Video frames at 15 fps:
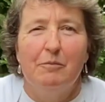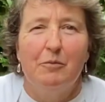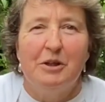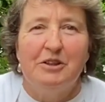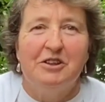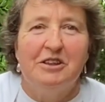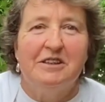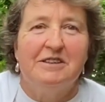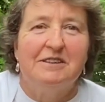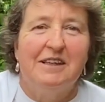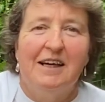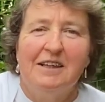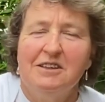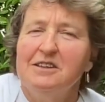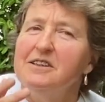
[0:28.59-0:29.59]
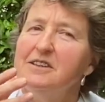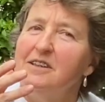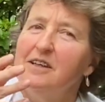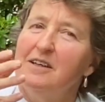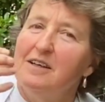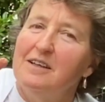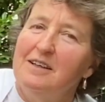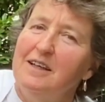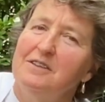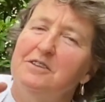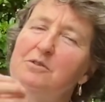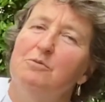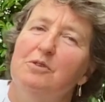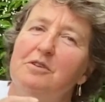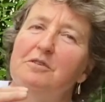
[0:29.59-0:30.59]
which is actually a
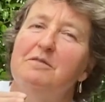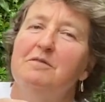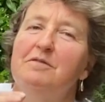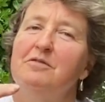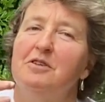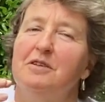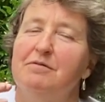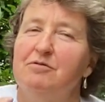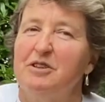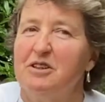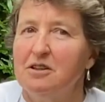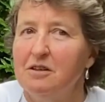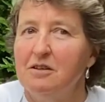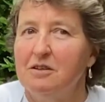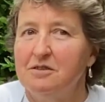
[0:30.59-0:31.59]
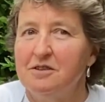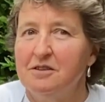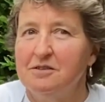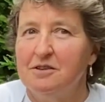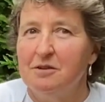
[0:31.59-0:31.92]
Latin word for a frittata.